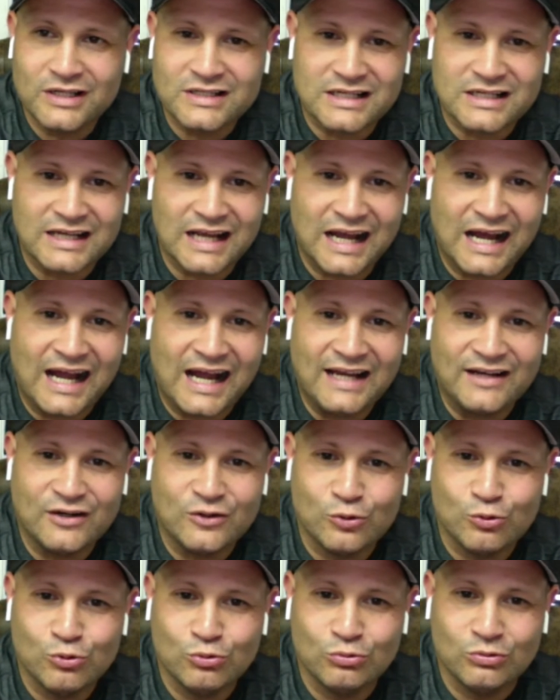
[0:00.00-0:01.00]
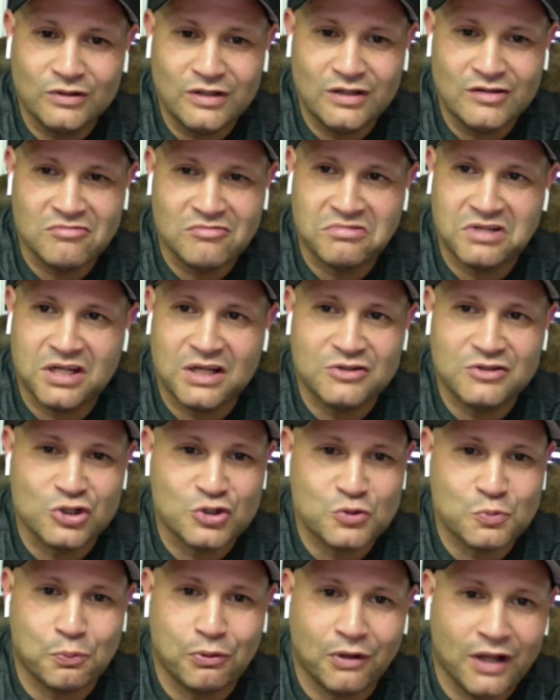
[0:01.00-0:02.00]
is a guy who it can
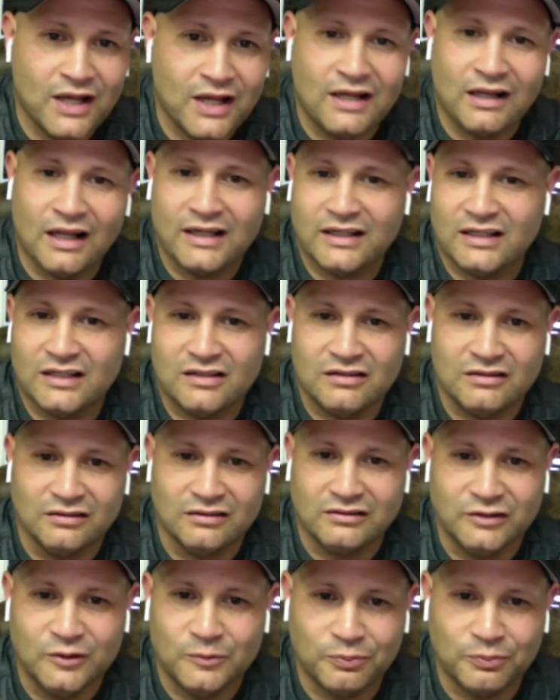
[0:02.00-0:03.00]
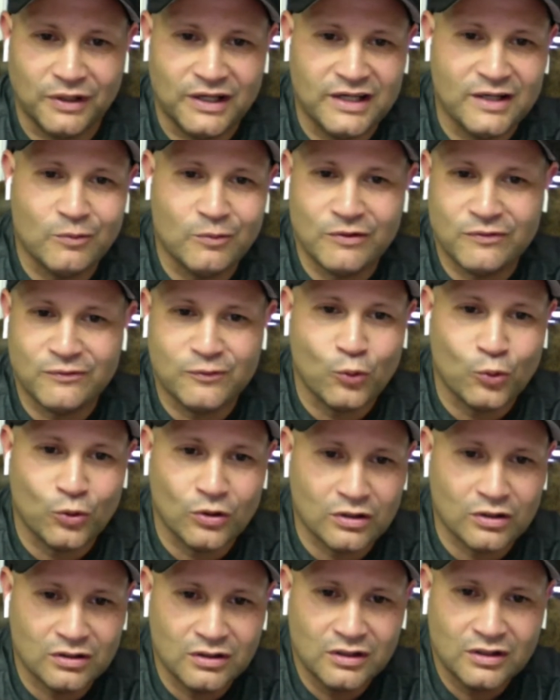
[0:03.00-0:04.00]
just play. Like, you play him with
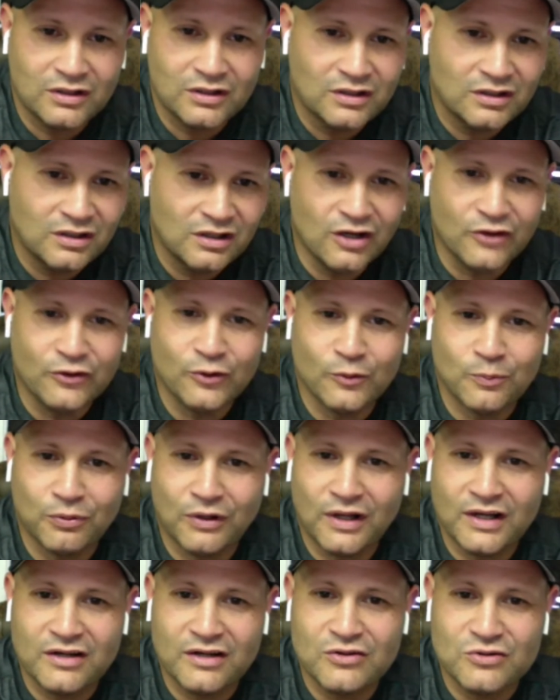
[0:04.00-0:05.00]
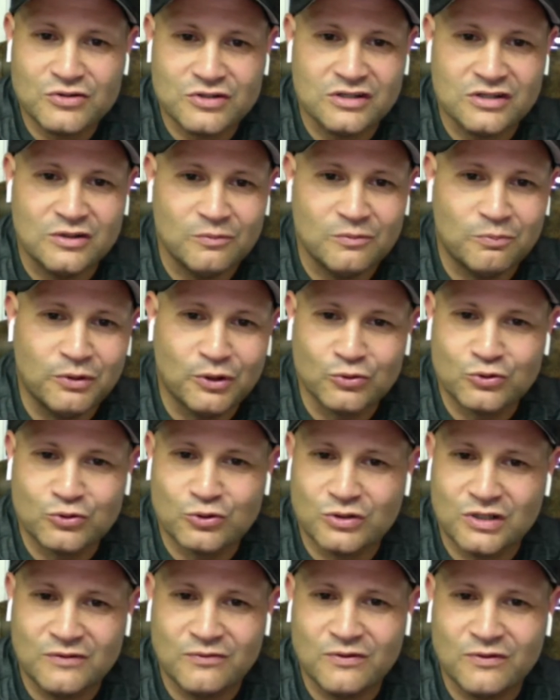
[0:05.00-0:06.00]
4 other players and you build your
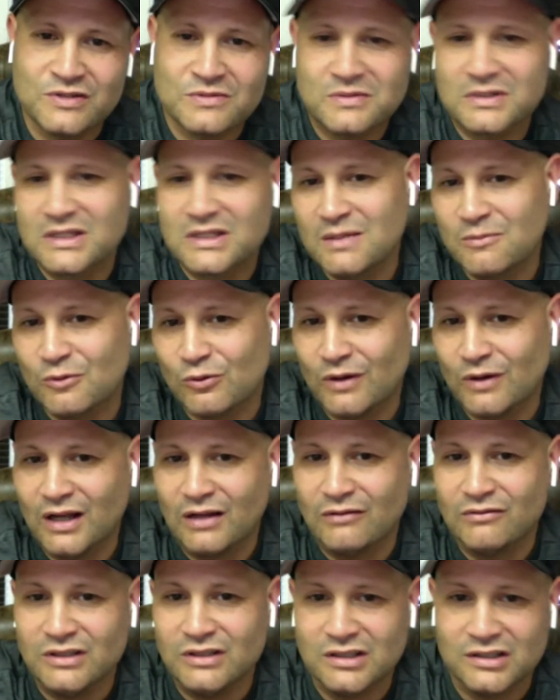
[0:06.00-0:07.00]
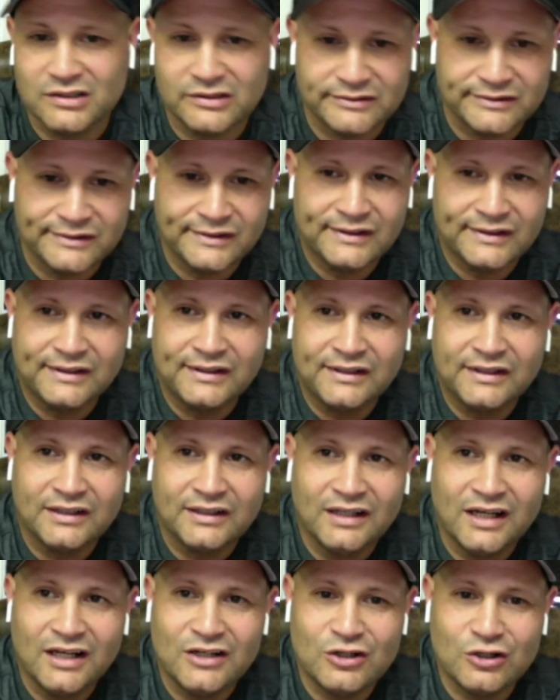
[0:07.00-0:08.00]
defensive scheme around it and
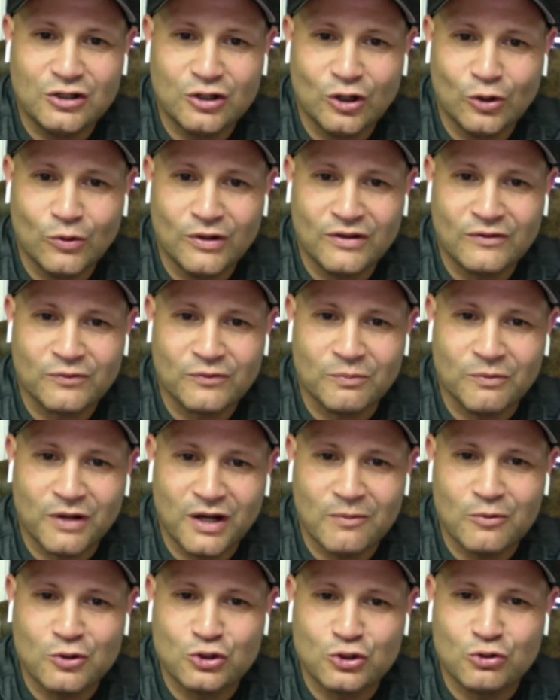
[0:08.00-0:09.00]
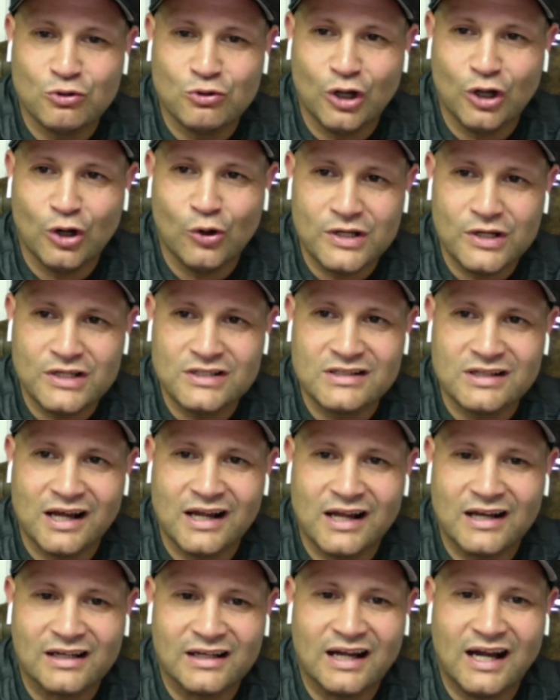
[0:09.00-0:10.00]
you go with it from there. But he's
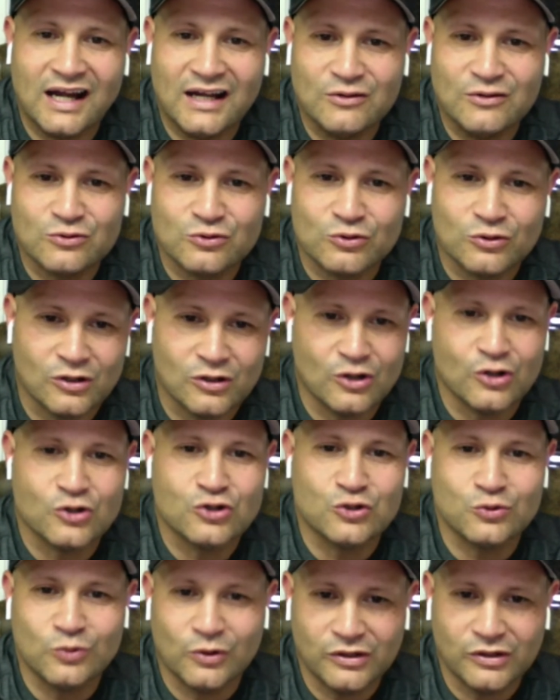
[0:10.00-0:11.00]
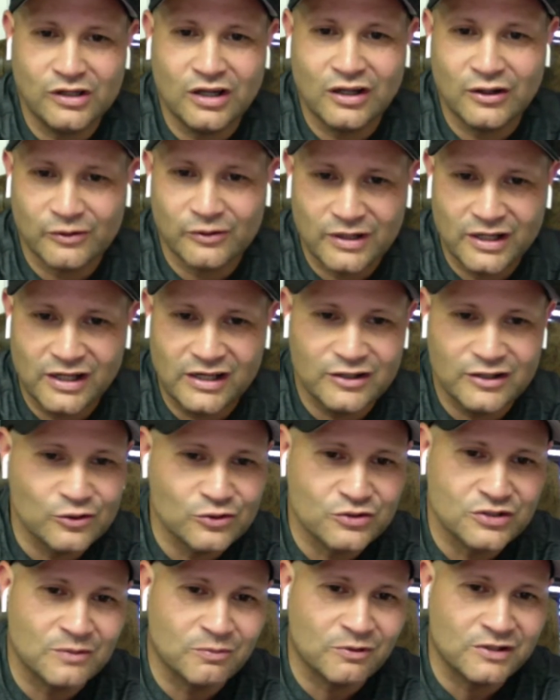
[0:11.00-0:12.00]
not a guy who's going to hurt you on the other end. And you're
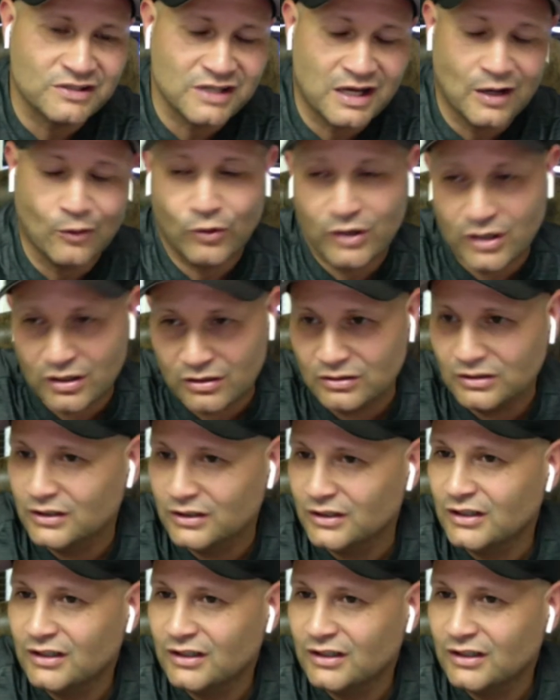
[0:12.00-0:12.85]
simply saying, well,